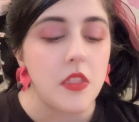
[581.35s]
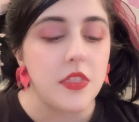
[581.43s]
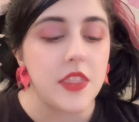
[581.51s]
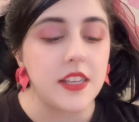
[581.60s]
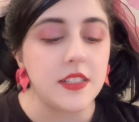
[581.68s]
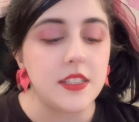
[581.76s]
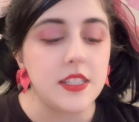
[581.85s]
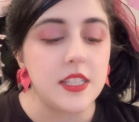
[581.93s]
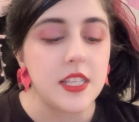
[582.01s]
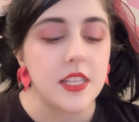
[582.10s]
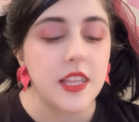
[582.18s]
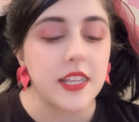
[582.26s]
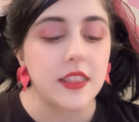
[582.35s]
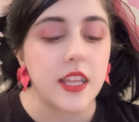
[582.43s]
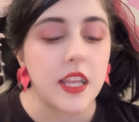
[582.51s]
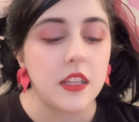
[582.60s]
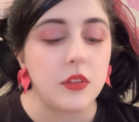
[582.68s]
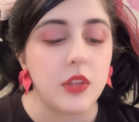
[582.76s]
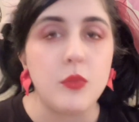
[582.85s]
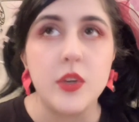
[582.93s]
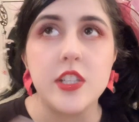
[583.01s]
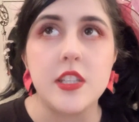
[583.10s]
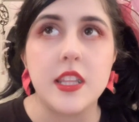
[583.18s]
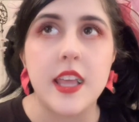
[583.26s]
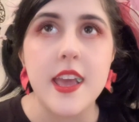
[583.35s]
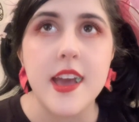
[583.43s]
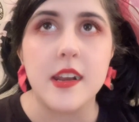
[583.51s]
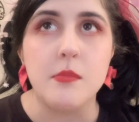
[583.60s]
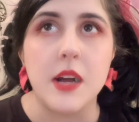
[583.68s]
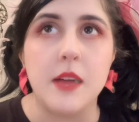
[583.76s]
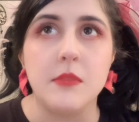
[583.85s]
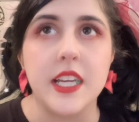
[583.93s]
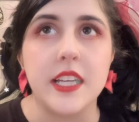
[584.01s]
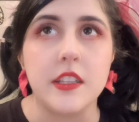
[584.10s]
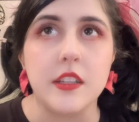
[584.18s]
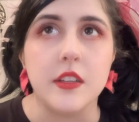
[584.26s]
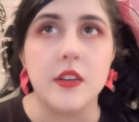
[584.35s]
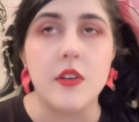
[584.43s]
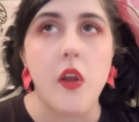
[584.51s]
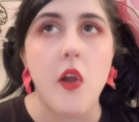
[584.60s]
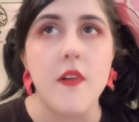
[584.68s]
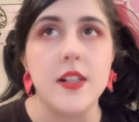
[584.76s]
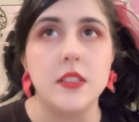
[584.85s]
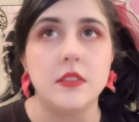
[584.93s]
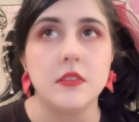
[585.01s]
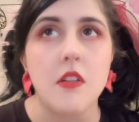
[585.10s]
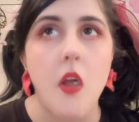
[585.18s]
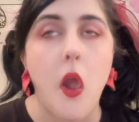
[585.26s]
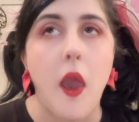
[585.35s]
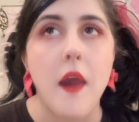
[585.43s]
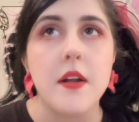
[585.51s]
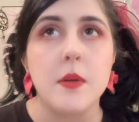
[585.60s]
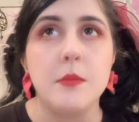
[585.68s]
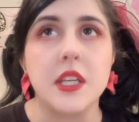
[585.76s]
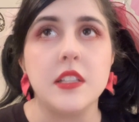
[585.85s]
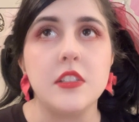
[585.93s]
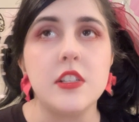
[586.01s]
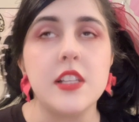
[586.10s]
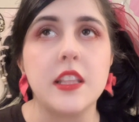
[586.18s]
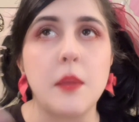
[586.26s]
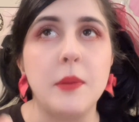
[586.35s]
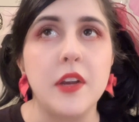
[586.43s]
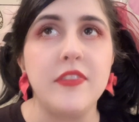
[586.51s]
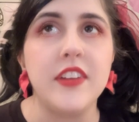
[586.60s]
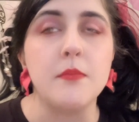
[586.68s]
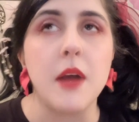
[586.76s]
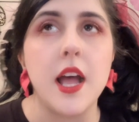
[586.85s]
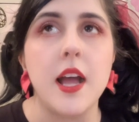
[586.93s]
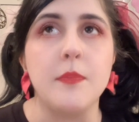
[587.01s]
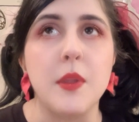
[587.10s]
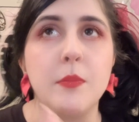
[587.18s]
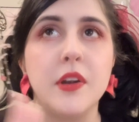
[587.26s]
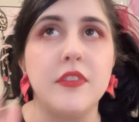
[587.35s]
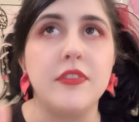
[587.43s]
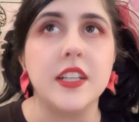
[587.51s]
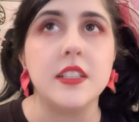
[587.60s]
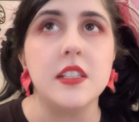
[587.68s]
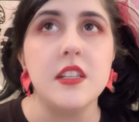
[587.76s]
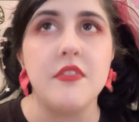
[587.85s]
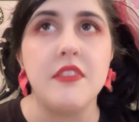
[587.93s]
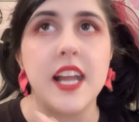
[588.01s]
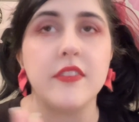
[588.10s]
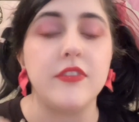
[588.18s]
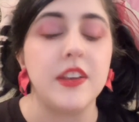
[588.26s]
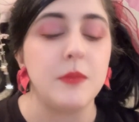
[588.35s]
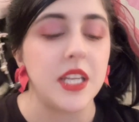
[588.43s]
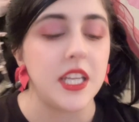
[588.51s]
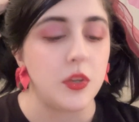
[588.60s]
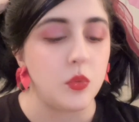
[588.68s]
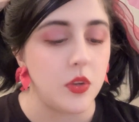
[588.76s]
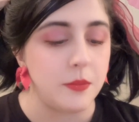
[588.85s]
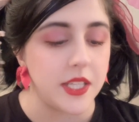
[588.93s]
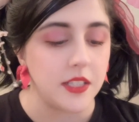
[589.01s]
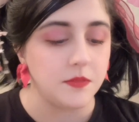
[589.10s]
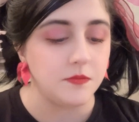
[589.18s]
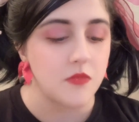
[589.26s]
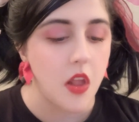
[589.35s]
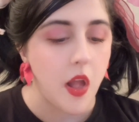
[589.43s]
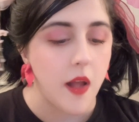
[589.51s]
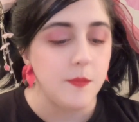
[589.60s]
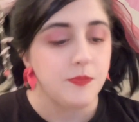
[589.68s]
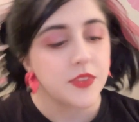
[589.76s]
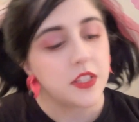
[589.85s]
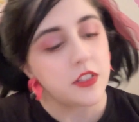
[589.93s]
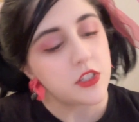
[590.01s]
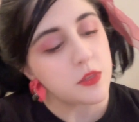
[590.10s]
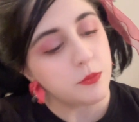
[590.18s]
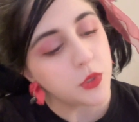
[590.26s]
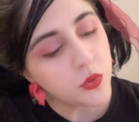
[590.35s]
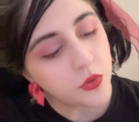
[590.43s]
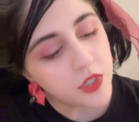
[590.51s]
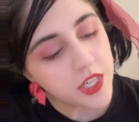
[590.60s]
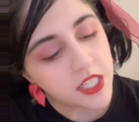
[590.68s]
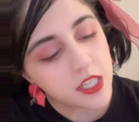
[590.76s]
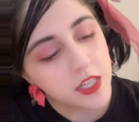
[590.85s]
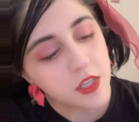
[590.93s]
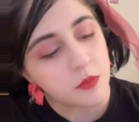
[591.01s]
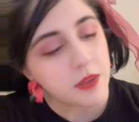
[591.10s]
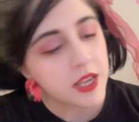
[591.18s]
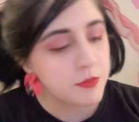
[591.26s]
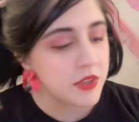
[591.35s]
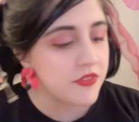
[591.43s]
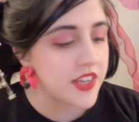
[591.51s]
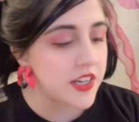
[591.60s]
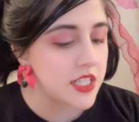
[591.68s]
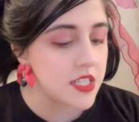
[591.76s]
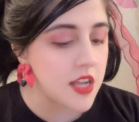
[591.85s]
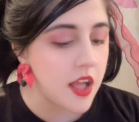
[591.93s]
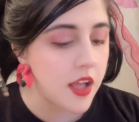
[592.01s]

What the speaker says: they could see, like they wish that they had a mom like you. Because you're like the perfect mom, the perfect divine feminine woman. There's a moon right here. You might be very